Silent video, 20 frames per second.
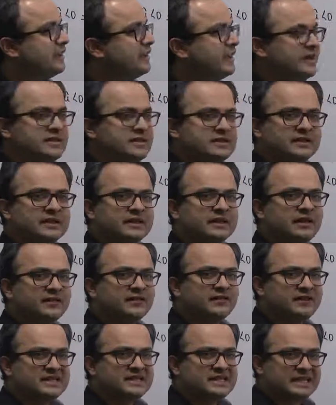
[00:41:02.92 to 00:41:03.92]
case, the
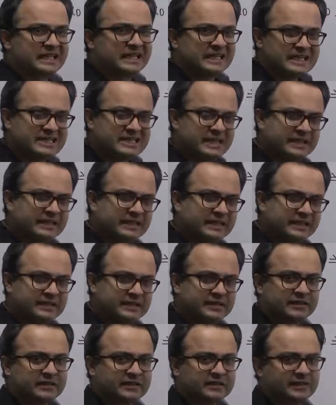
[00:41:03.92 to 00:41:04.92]
graph is intersecting
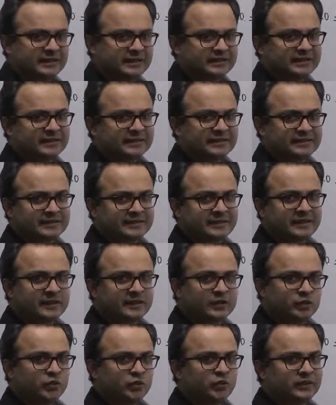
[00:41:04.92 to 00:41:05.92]
the x-axis at
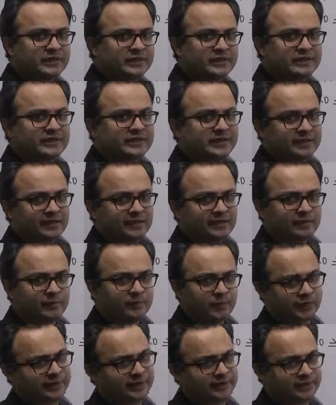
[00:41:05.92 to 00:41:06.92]
two distinct
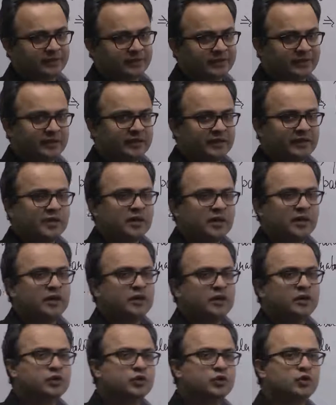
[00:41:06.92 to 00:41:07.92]
points. So there are
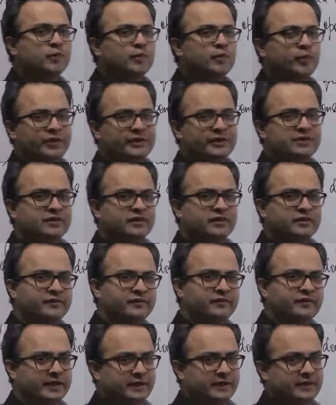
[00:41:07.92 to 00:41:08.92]
2 points of
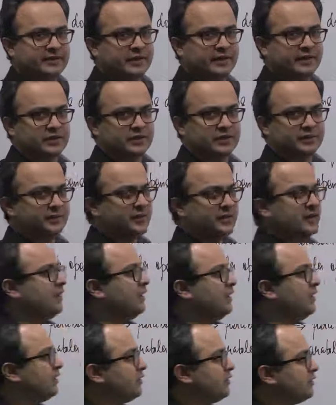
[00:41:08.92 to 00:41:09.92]
intersection.
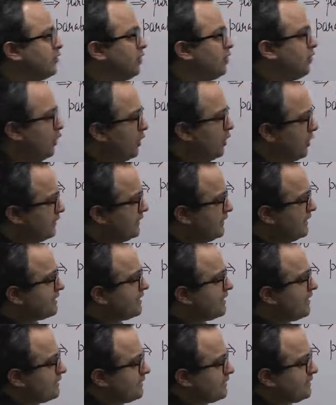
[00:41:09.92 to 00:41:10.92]
So all of these
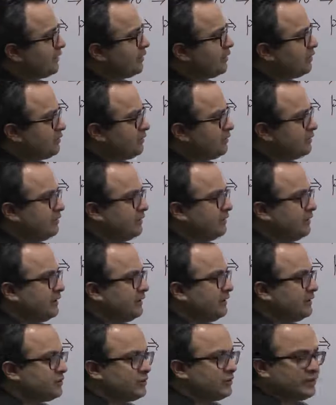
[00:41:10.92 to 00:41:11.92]
cases now,
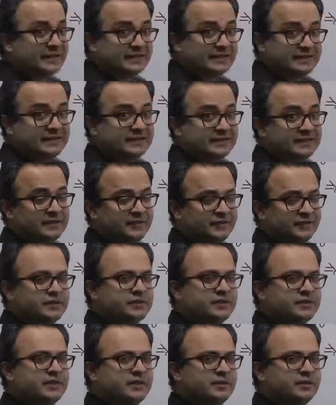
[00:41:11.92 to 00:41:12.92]
so cases
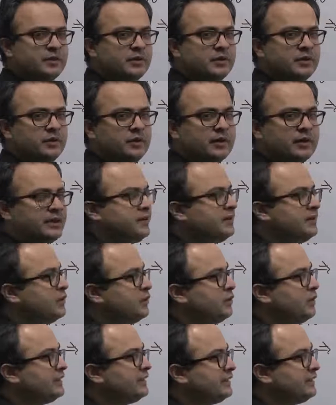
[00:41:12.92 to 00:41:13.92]
differentiating between 1,
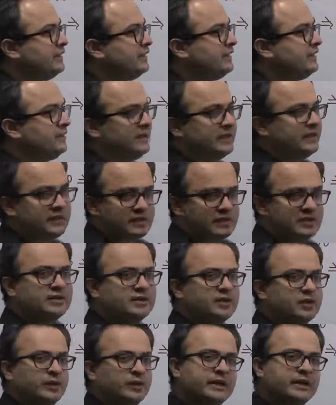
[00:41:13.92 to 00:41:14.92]
2, and 3, it turns
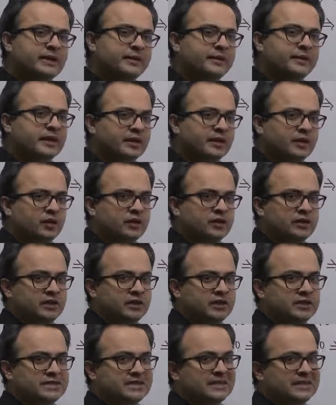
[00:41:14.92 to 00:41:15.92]
out will depend on the
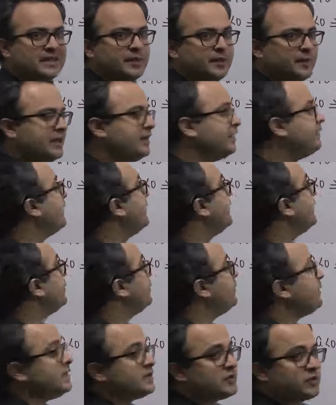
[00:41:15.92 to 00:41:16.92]
discriminant value
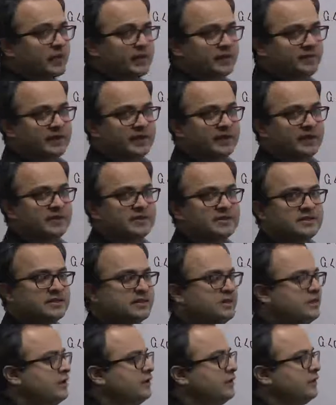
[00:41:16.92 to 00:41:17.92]
b square minus
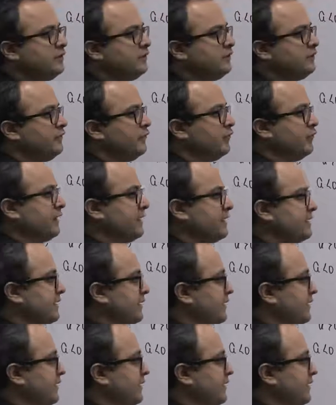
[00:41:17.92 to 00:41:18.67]
4ac.